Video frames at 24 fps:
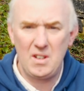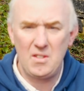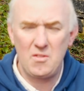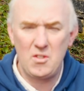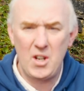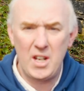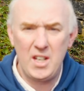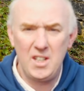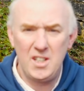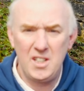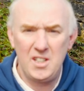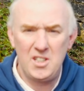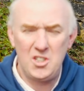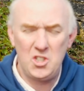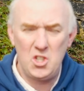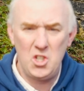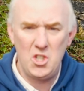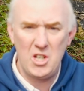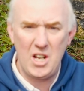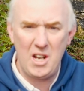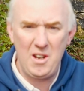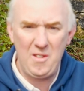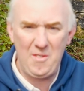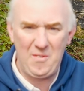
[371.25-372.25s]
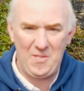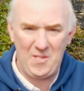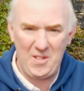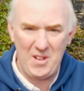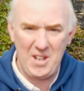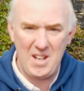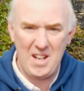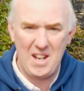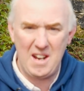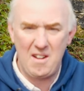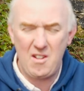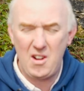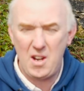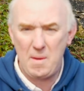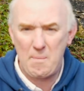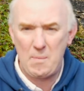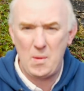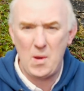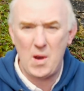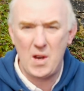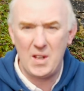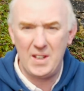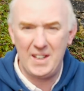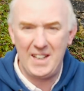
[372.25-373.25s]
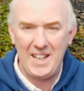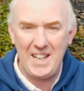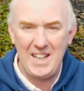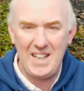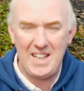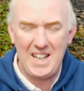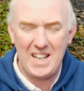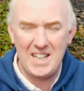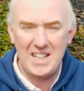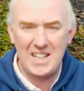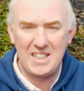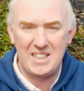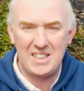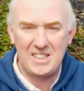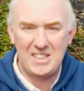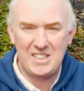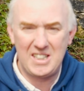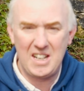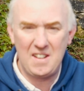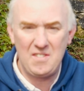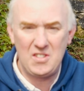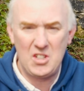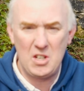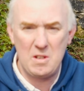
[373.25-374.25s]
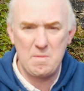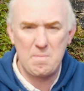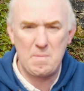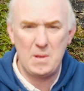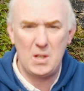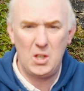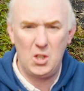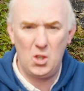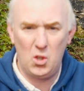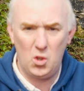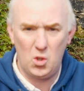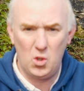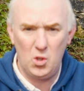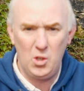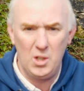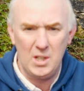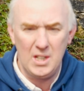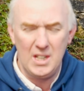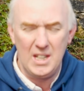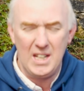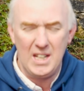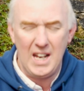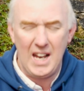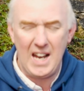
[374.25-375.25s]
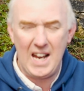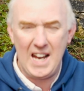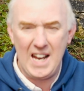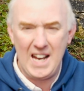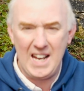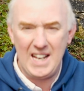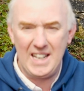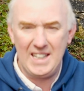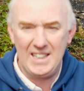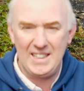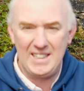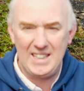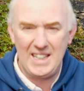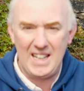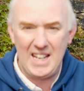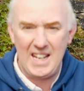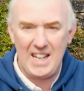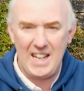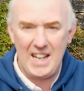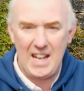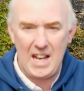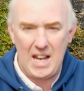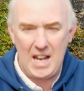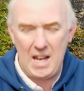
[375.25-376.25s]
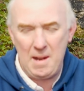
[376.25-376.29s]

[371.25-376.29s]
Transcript: write this tune out for you and I'm going to put a link in the description below and uh,